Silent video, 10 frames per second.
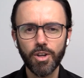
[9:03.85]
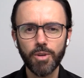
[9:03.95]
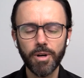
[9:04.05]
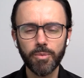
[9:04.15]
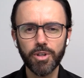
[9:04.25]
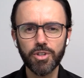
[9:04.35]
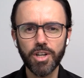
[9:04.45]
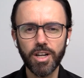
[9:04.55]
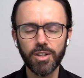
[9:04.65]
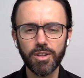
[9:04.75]
you might want to
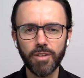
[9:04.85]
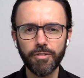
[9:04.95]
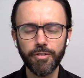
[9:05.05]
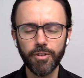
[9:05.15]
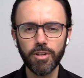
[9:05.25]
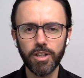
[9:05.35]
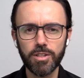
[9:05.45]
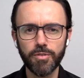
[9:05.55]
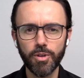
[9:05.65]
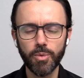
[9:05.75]
check out the full
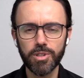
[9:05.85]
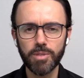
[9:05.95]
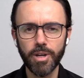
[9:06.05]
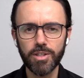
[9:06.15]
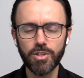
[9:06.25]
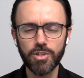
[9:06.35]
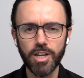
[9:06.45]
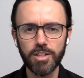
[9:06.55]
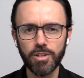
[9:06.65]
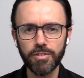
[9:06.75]
interview with Sebastian
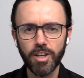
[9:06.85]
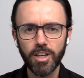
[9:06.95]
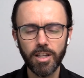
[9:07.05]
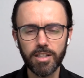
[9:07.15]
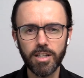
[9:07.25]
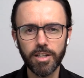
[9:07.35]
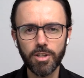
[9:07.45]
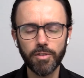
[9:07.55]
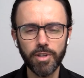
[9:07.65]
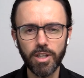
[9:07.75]
Chatov. That's linked
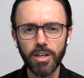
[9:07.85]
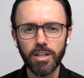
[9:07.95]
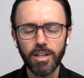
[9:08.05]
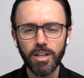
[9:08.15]
over here.